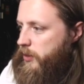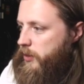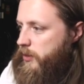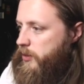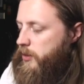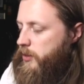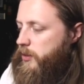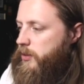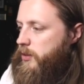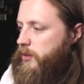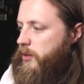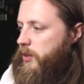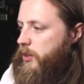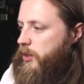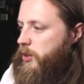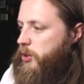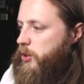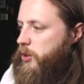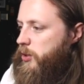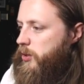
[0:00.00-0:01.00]
build,
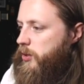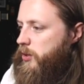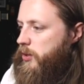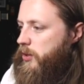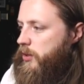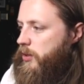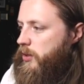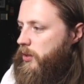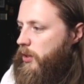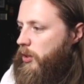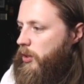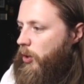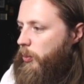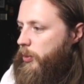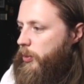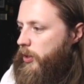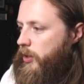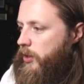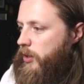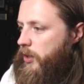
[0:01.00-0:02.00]
it should
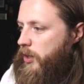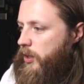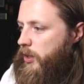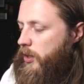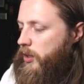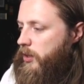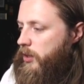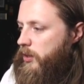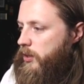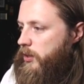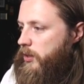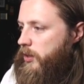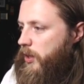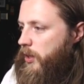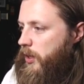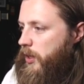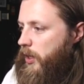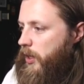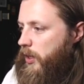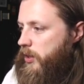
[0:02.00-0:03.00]
copy the
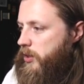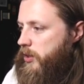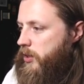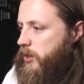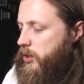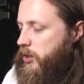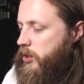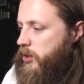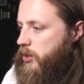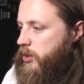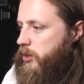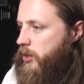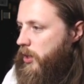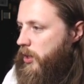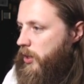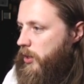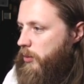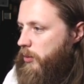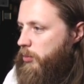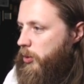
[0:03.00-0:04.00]
index,
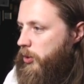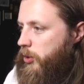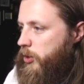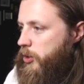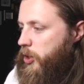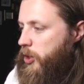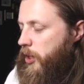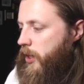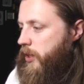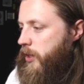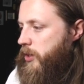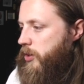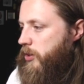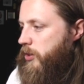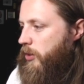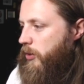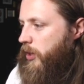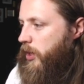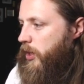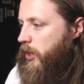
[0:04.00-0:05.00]
the bundle.js,
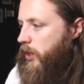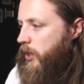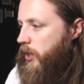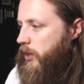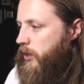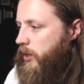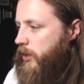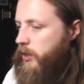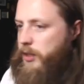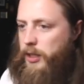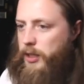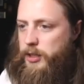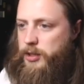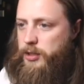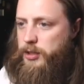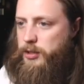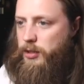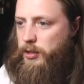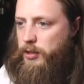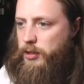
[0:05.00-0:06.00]
sorry, and
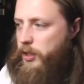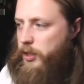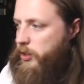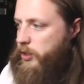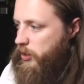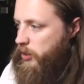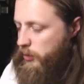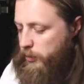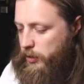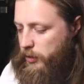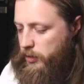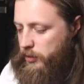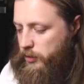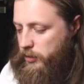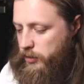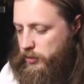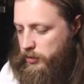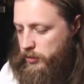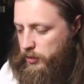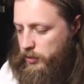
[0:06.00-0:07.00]

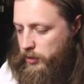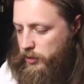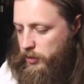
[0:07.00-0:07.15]
index.html.